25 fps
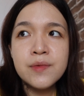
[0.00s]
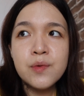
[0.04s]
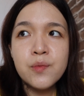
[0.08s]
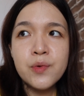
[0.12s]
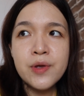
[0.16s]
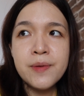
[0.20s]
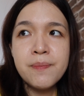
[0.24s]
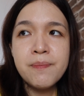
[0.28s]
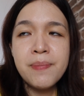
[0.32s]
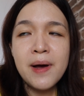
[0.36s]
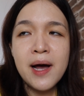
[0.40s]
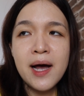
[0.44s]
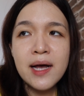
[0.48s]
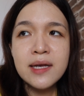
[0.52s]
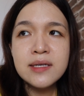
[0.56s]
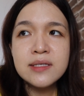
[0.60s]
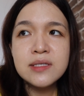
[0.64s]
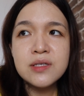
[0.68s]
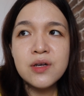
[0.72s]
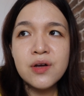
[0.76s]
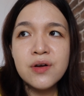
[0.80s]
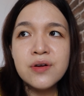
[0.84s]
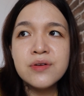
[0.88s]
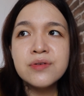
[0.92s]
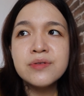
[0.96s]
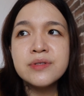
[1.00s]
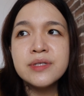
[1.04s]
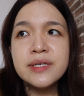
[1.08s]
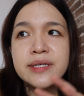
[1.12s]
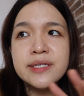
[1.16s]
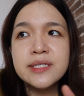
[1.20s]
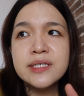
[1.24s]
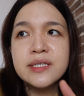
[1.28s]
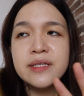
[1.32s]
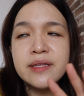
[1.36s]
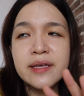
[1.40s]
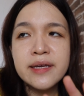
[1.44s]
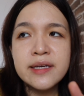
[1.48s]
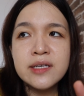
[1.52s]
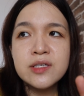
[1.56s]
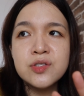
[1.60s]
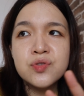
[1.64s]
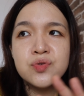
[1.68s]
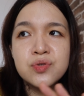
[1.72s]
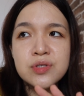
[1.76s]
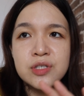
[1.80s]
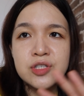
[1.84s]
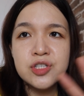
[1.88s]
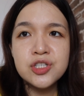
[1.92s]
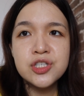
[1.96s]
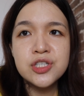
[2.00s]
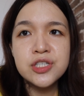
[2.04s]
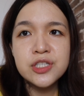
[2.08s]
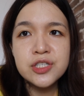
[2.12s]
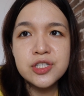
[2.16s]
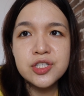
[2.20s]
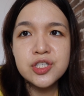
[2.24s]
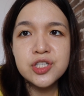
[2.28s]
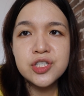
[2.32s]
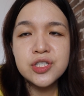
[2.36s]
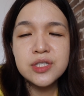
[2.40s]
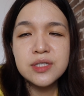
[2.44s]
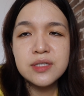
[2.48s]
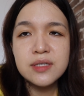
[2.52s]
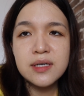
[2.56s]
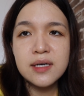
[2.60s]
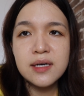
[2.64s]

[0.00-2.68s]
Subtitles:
we passed all these things to the church,